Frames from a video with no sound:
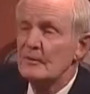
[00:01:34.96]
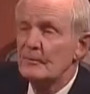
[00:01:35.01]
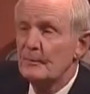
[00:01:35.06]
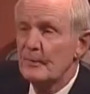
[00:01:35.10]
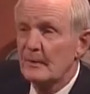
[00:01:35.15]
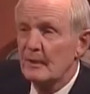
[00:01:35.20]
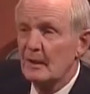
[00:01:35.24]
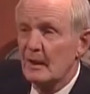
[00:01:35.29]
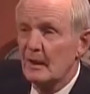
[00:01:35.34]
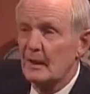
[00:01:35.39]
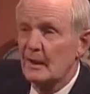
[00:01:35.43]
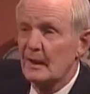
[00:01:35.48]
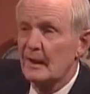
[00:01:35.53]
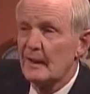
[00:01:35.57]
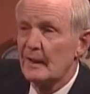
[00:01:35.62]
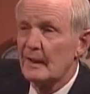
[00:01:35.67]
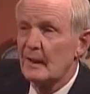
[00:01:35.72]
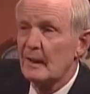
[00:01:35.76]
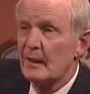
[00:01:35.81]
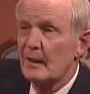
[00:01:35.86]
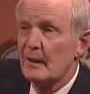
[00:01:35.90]
put a
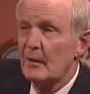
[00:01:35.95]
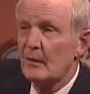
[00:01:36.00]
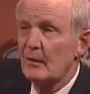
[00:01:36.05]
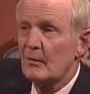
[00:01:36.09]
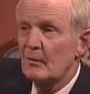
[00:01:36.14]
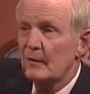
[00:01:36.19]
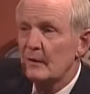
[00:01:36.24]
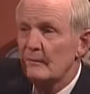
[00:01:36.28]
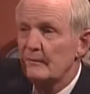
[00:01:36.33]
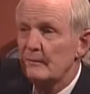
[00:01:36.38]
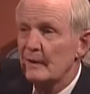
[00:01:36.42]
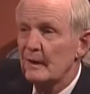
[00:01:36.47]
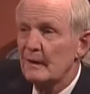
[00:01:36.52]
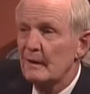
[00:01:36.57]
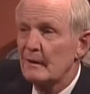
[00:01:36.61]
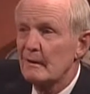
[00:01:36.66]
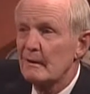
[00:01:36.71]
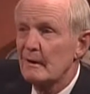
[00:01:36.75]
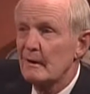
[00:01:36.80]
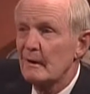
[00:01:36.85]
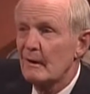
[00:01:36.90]
little hole, a
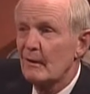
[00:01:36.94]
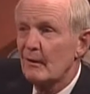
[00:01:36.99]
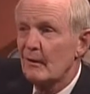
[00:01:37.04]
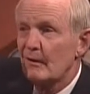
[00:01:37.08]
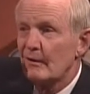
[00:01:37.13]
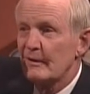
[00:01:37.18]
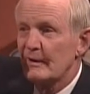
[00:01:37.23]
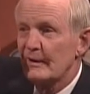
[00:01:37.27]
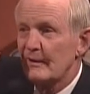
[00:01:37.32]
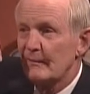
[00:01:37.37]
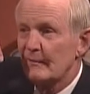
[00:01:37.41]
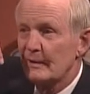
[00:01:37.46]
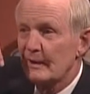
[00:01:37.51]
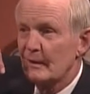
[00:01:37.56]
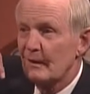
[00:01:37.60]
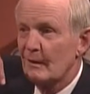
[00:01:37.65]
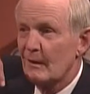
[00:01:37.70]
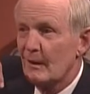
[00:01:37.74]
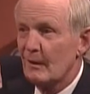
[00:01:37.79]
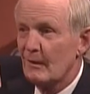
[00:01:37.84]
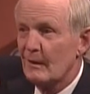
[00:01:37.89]
bigger hole, and a
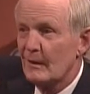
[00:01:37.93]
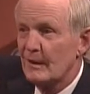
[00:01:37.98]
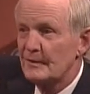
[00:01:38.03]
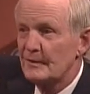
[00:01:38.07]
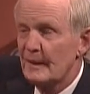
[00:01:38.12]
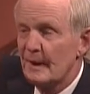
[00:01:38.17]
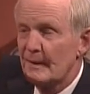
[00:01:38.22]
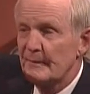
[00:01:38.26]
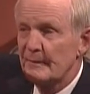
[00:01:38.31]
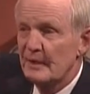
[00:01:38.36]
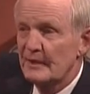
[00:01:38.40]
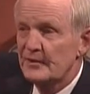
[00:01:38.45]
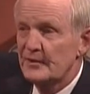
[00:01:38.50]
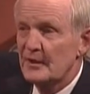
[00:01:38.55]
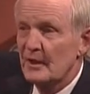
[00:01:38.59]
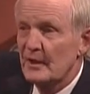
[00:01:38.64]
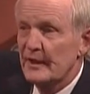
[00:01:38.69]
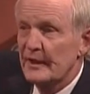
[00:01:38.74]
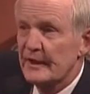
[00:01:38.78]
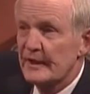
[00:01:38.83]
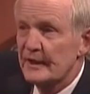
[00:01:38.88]
bigger hole on top of that
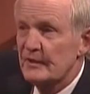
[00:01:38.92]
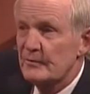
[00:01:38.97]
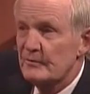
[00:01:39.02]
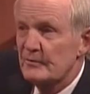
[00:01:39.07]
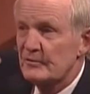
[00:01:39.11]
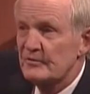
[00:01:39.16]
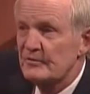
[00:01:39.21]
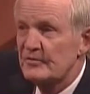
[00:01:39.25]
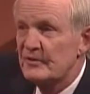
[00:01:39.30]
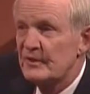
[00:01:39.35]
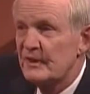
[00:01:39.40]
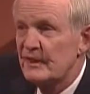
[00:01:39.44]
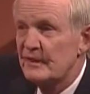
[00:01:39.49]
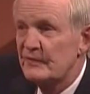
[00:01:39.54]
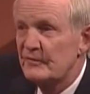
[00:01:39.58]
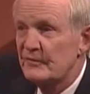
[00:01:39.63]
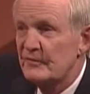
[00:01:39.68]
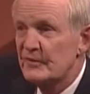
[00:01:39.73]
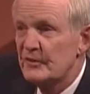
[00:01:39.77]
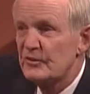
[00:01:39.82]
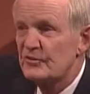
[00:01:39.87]
till it can
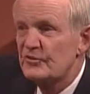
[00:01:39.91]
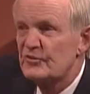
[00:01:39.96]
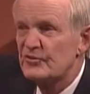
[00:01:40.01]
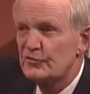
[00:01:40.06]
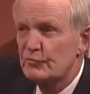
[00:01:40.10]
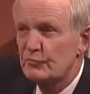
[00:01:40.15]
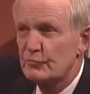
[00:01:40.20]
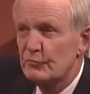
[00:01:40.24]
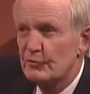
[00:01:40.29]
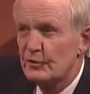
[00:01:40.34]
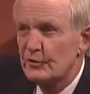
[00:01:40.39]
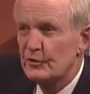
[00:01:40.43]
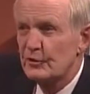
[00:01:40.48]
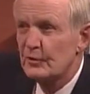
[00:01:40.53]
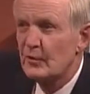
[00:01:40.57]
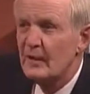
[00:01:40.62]
receive the screw.